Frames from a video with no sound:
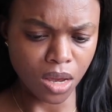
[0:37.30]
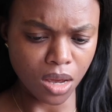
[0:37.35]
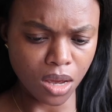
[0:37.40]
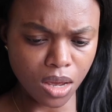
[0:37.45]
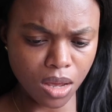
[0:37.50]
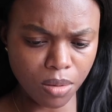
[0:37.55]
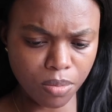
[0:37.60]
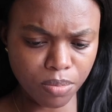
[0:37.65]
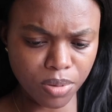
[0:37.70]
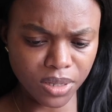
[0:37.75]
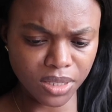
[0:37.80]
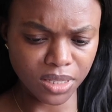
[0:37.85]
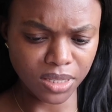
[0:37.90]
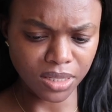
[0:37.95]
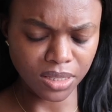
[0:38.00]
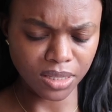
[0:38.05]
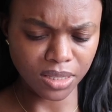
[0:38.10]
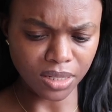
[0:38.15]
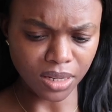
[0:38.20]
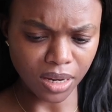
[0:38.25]
a
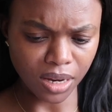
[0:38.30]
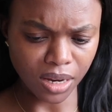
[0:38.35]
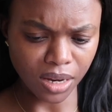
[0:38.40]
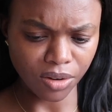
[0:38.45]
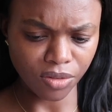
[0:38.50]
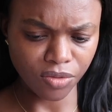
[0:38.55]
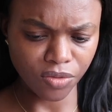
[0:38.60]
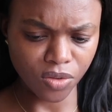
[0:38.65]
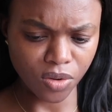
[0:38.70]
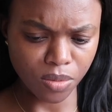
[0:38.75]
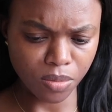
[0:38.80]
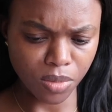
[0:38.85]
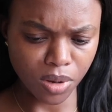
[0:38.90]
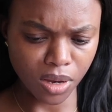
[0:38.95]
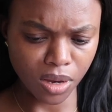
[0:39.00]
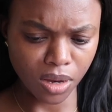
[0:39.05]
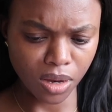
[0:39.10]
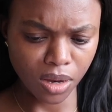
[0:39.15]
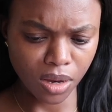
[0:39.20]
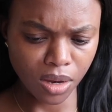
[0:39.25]
busy day for
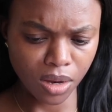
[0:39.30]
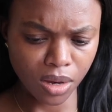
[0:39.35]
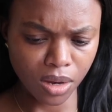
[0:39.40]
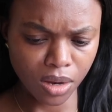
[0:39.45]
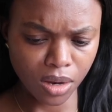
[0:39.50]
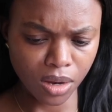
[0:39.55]
me.